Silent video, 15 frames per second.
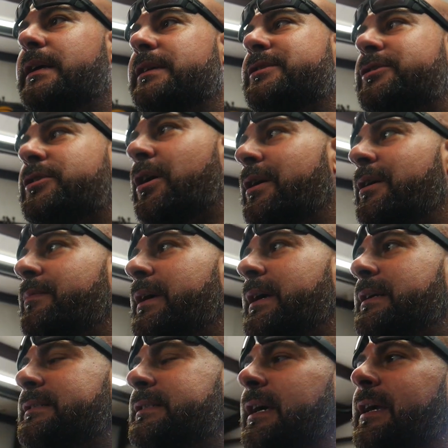Starting to make
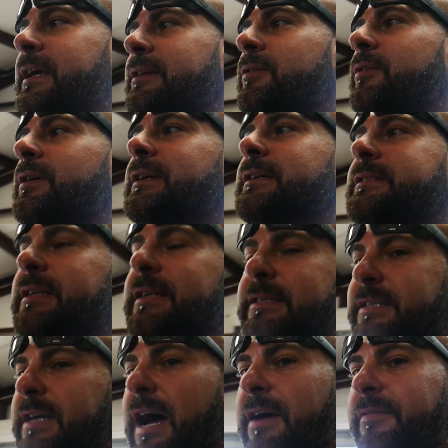a ticking noise, and
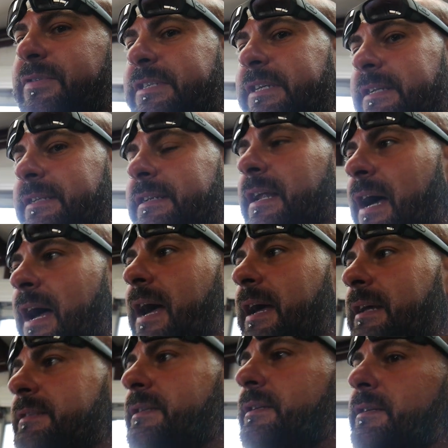it's obviously
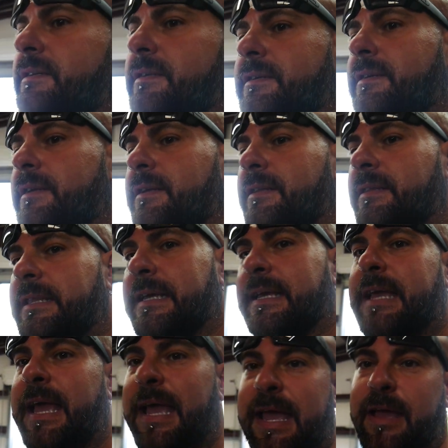not the
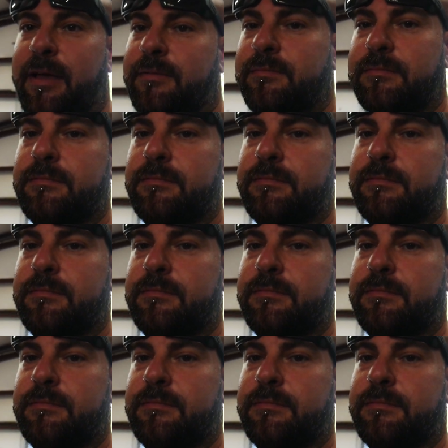cam